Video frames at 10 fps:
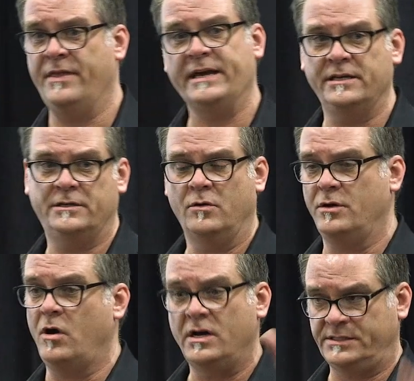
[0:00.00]
they can go
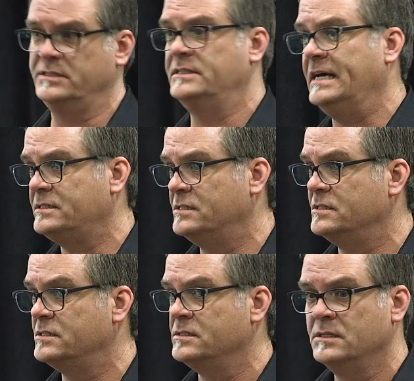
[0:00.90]
to Austin,
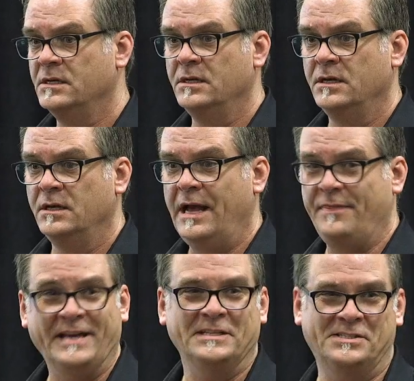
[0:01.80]
Texas,
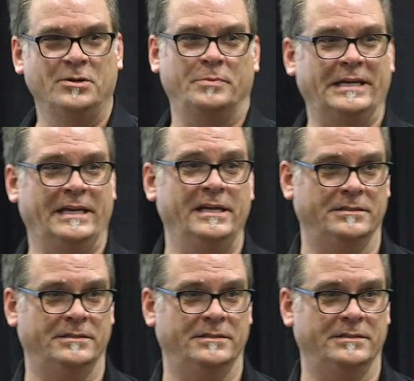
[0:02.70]
and they can still be